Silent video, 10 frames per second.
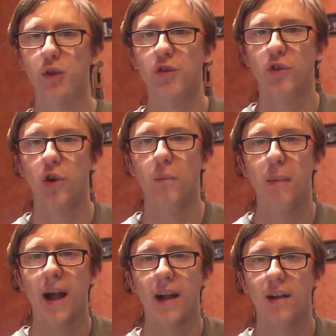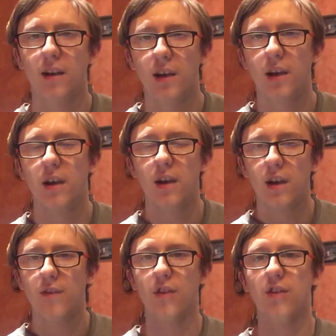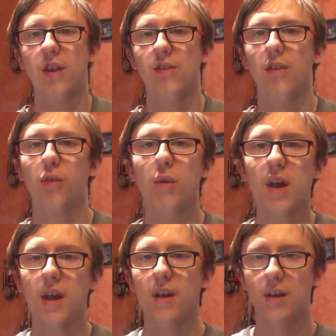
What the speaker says: to come back for Season 3.